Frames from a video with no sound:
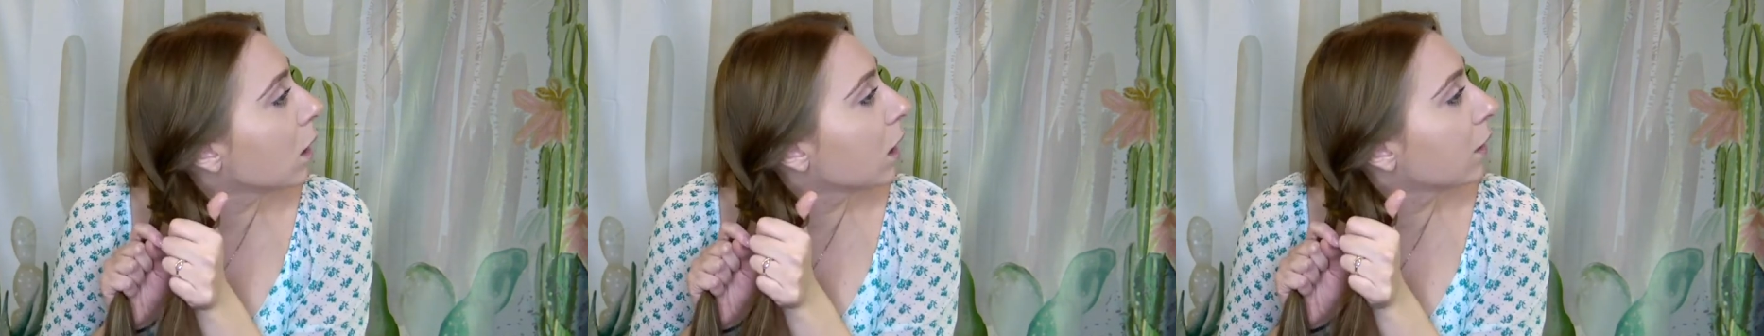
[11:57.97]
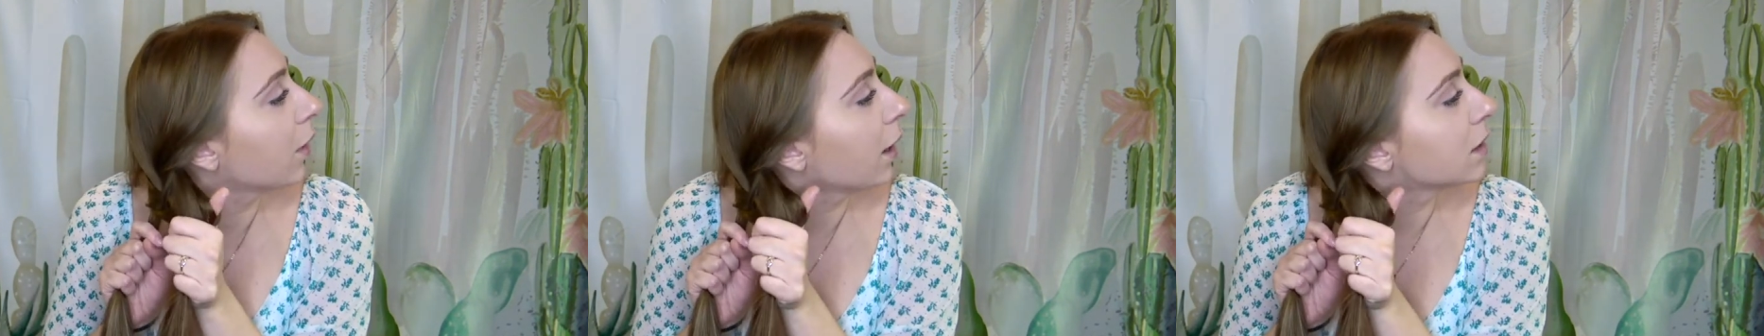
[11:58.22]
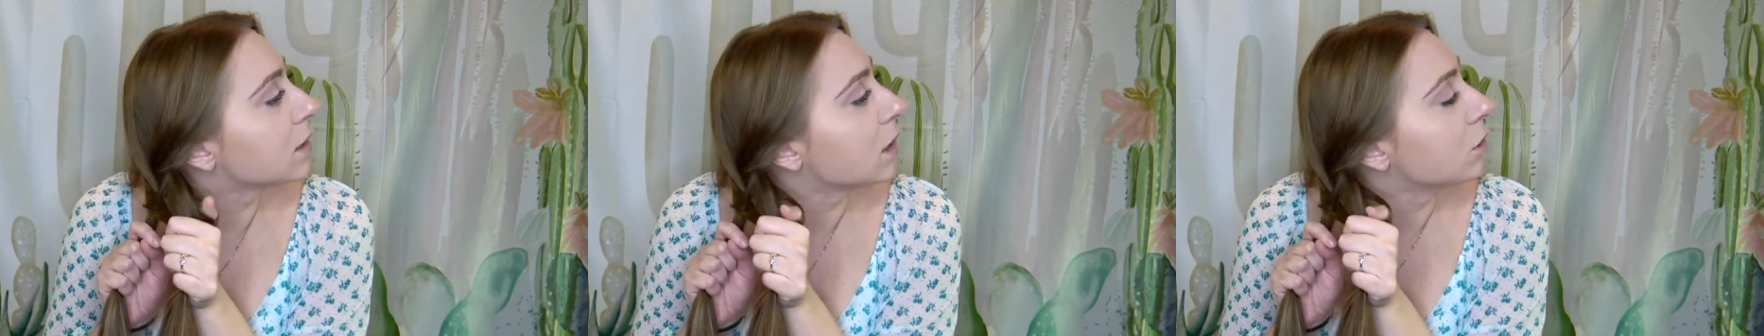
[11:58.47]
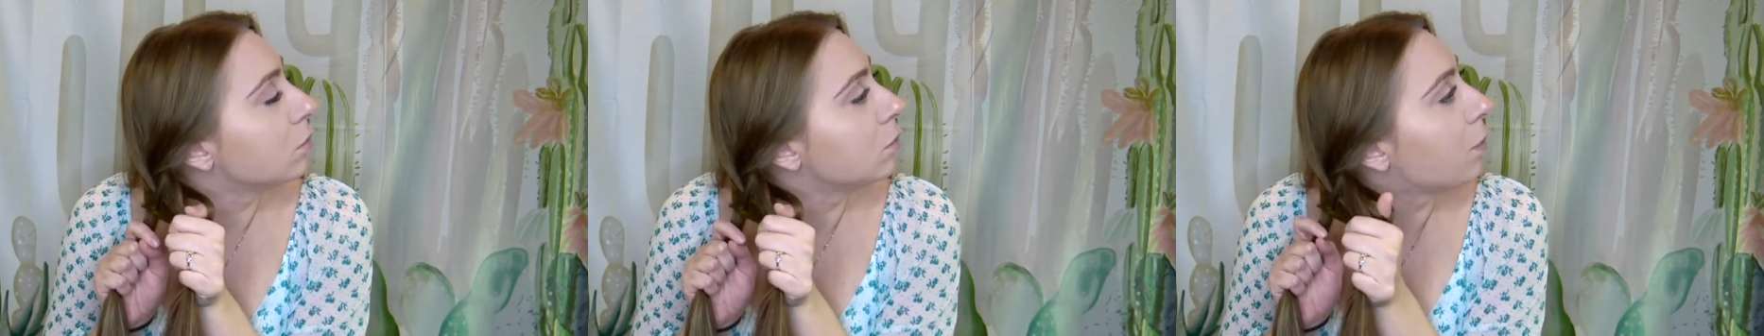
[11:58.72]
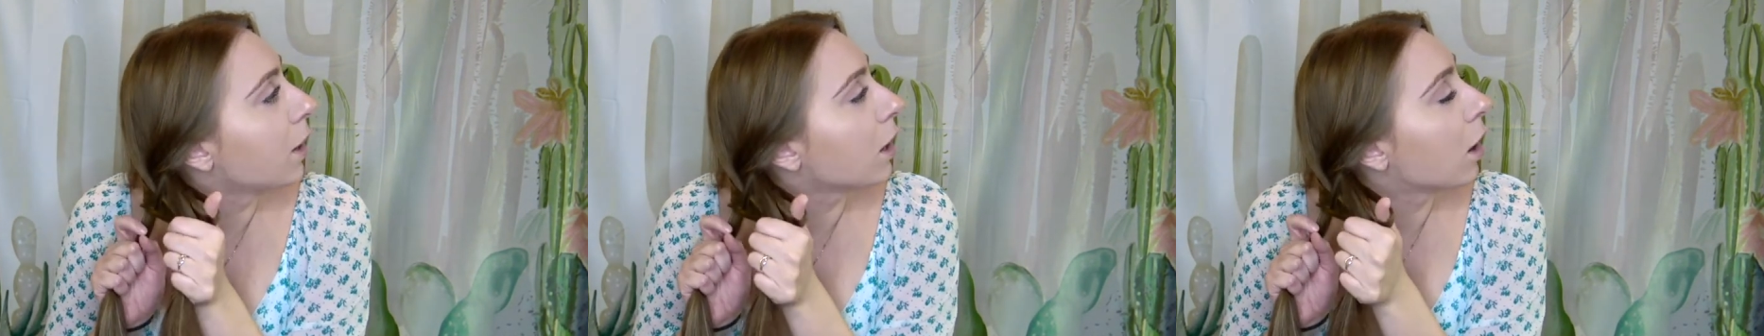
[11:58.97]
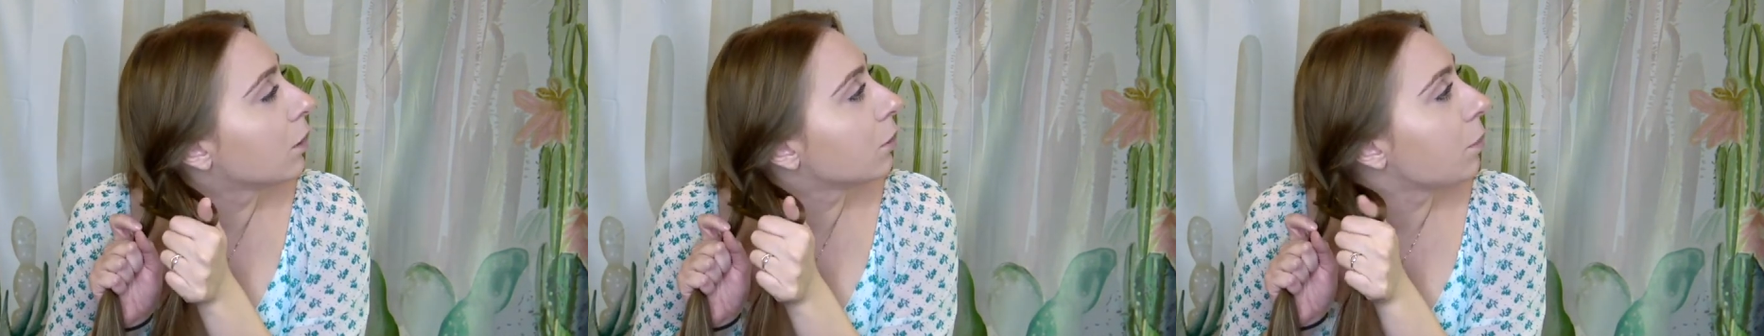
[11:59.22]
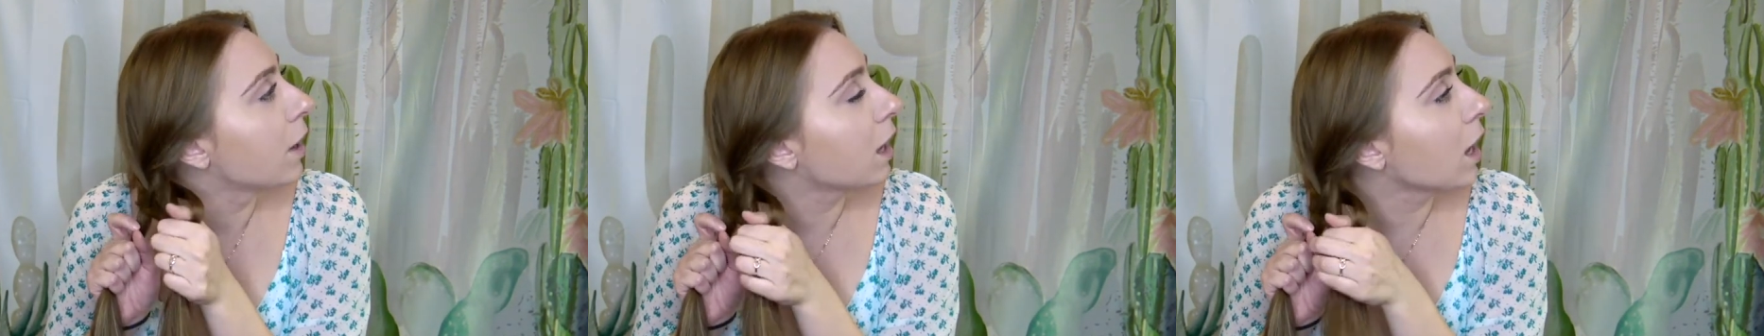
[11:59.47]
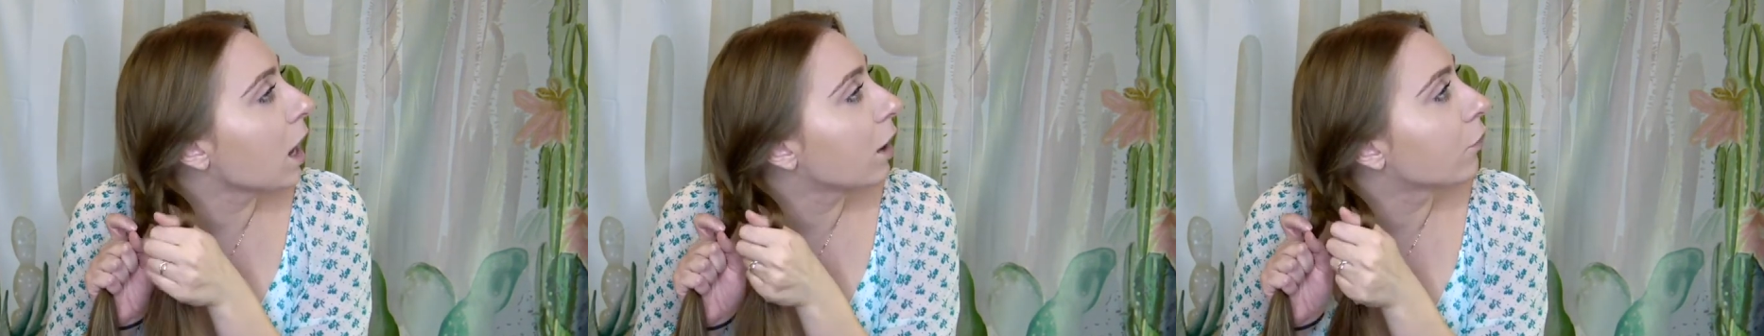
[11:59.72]
Again, like I said, pick, un
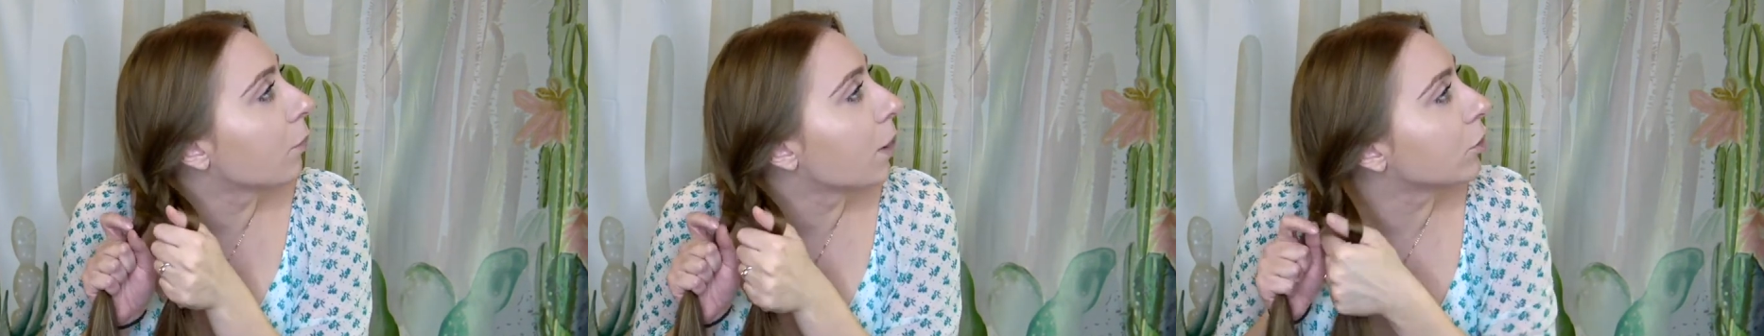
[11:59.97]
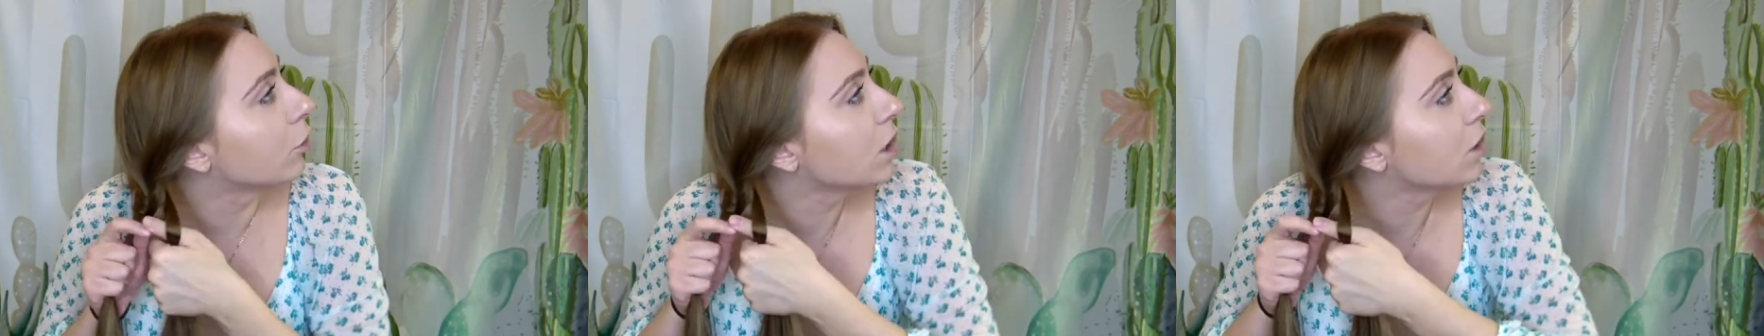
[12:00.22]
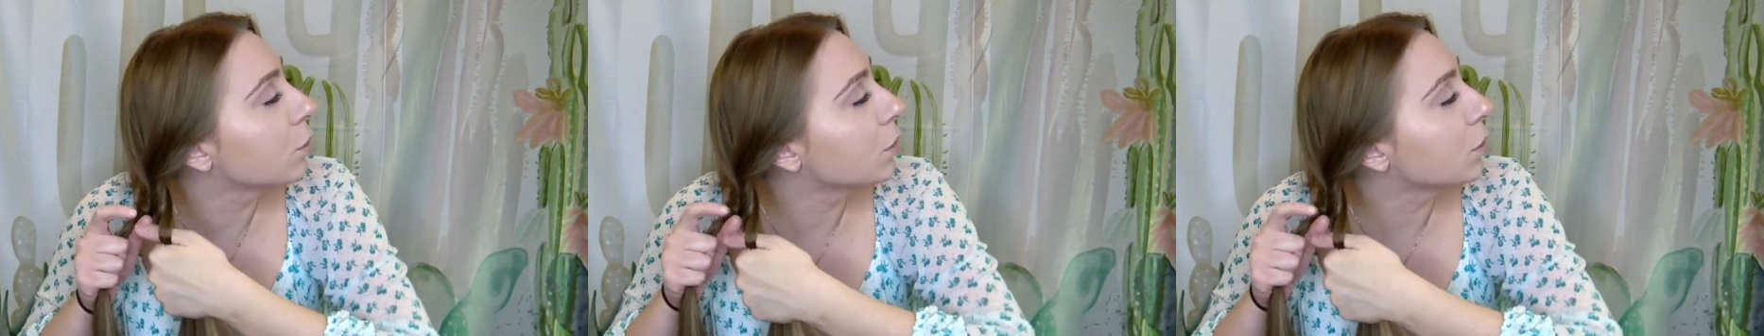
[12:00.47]
pick a hair from underneath